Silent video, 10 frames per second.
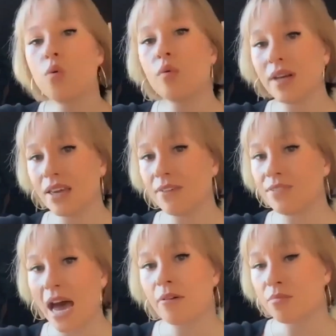if
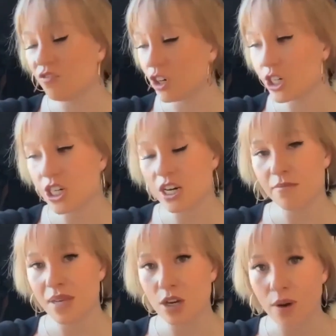that version of
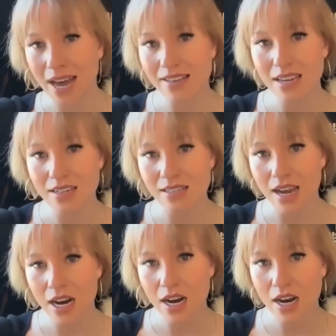me who has that
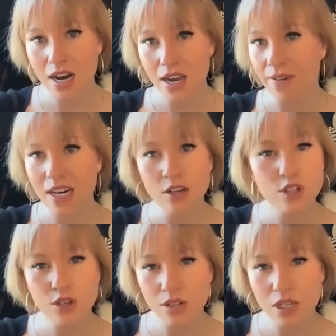desire, if I don't
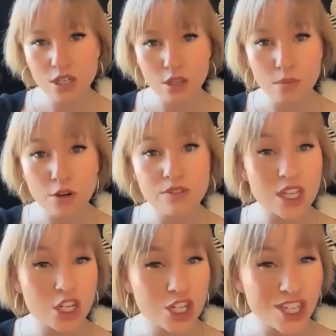tune into the moves
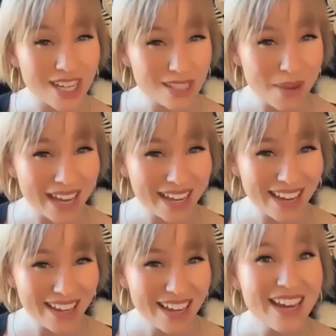that she's making
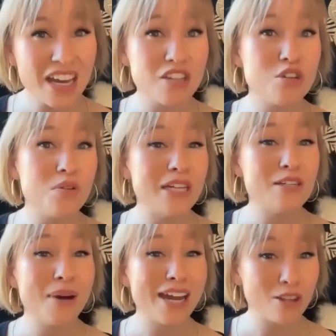and tune into
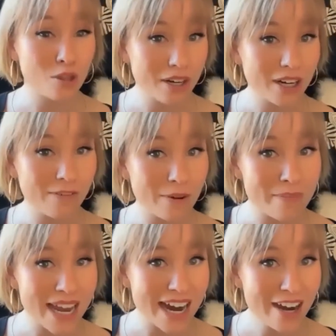my authority from
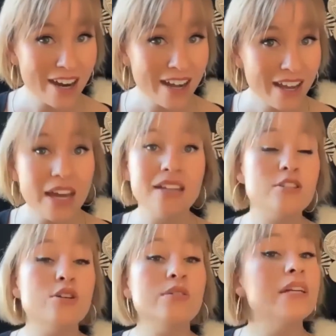there and
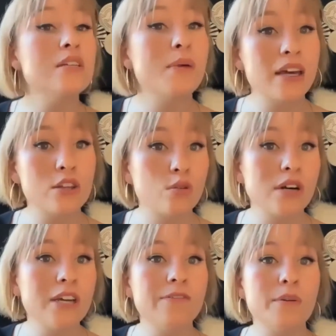tune into my
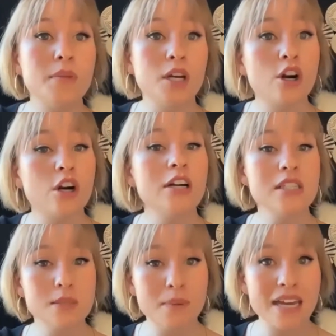authority from the current
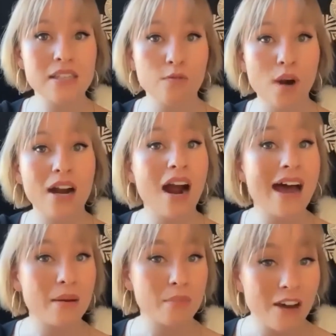space of where I
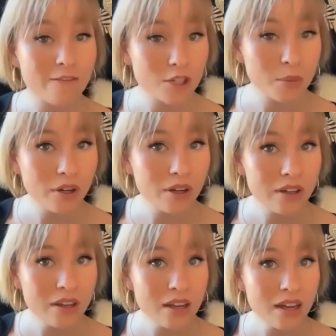am comfortable,
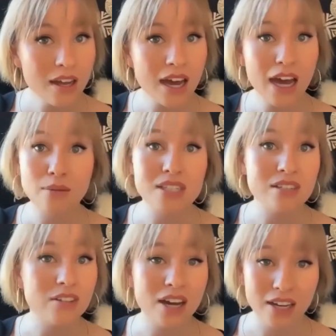I'm
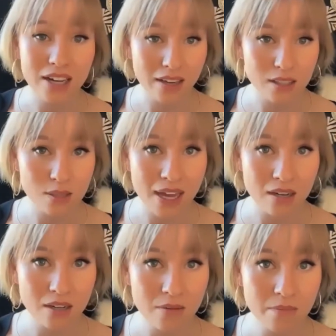still not going to expand.